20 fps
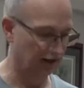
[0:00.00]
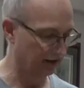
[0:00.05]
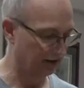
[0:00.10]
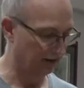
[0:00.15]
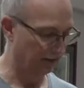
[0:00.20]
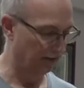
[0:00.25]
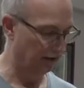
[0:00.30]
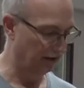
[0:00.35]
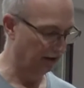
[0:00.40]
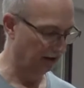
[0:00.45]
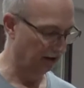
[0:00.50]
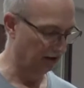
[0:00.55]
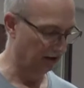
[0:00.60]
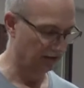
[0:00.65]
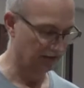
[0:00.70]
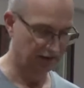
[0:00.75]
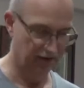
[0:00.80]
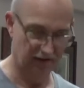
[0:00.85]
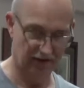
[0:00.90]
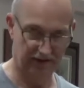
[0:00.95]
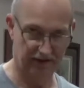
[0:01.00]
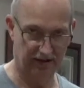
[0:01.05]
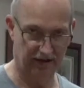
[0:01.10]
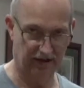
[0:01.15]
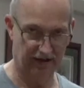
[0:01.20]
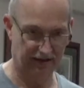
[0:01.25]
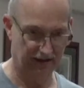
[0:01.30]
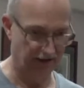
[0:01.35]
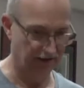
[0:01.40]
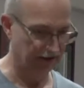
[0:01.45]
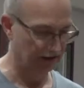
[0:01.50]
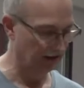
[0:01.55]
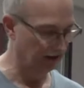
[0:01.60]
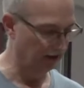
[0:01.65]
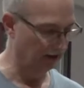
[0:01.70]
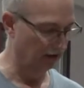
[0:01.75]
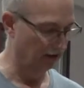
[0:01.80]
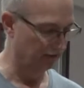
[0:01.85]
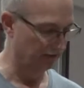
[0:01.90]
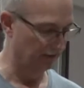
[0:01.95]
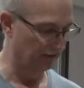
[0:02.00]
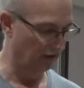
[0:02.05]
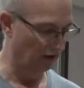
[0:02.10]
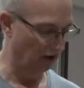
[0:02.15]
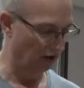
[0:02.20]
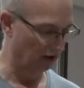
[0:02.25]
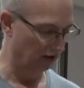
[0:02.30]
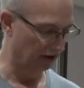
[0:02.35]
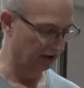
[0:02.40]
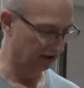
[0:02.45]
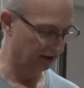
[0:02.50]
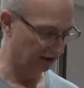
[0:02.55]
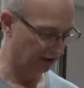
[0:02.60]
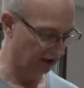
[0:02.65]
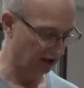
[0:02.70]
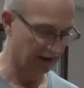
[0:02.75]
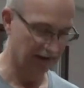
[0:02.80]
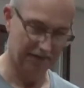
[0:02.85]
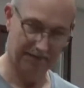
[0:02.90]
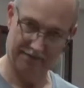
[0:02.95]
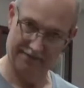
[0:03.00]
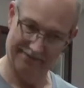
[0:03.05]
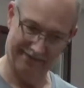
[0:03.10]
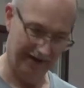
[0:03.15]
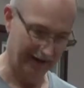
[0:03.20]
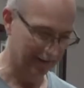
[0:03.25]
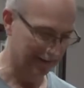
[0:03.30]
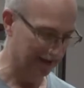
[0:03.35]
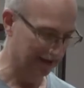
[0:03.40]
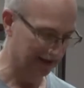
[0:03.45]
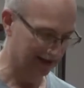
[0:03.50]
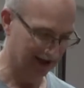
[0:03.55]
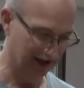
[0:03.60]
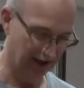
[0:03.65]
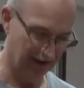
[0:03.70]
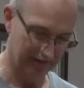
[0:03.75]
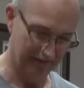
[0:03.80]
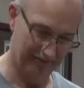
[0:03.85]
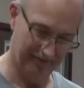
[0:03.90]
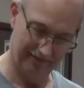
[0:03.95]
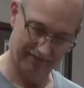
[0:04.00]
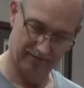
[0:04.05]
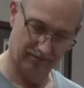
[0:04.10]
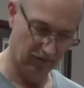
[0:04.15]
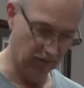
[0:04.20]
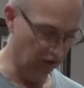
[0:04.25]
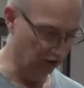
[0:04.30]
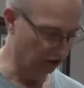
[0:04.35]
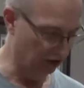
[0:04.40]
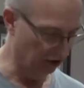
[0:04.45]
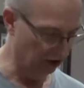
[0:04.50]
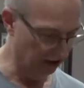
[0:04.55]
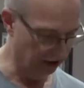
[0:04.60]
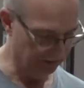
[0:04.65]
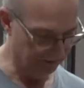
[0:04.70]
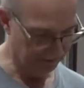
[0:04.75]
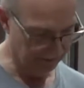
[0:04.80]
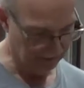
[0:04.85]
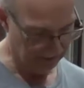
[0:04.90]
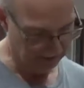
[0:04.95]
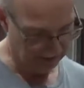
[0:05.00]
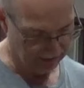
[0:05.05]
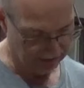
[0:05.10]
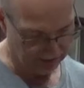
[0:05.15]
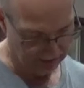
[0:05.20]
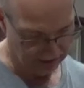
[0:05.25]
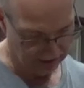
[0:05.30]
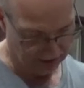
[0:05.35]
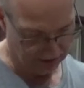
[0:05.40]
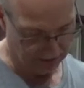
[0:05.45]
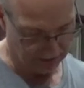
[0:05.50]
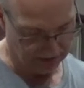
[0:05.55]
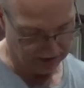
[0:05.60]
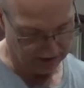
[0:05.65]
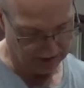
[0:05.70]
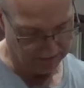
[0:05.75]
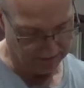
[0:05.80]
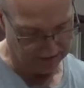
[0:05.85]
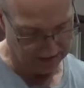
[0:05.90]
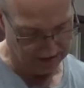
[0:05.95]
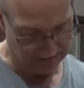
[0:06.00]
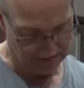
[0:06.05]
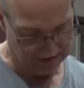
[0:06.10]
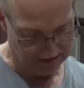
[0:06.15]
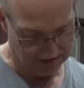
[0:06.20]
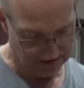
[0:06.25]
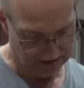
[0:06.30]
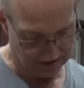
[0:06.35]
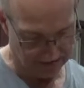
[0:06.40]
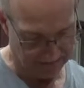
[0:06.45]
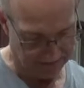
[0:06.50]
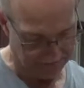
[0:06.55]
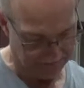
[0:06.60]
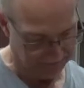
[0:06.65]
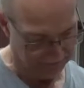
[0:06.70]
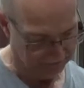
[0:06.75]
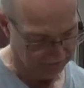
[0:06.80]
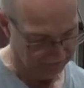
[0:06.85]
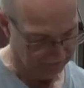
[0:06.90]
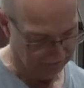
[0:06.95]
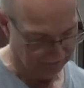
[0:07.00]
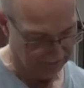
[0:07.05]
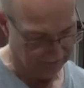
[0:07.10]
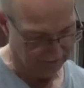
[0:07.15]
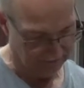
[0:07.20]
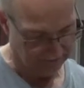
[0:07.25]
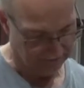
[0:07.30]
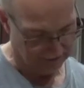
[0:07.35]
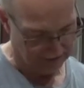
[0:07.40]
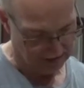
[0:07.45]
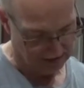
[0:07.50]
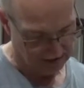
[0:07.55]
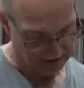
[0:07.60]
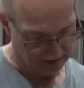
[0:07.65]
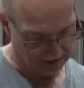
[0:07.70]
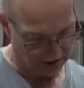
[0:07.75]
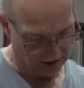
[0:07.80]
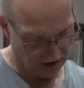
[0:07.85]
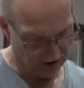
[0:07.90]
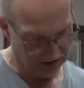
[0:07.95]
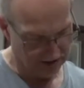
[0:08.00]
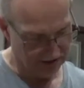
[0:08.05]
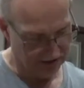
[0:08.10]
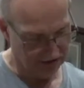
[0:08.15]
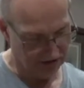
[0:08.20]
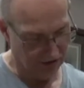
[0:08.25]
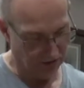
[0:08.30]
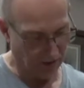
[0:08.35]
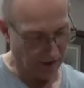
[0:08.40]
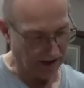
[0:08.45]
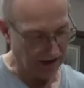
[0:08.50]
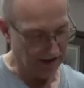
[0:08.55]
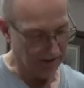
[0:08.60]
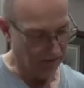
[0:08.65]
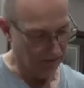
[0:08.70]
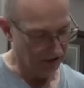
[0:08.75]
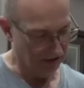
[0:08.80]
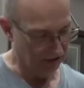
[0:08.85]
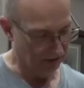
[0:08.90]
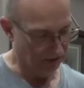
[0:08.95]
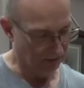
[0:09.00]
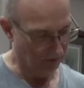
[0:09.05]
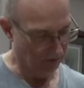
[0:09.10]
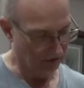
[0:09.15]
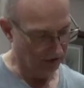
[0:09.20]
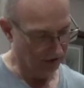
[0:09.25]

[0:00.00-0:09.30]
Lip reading: like 3 cloves, good sized healthy cloves of garlic that I minced up real good. Dump them in there. Garlic is great when you're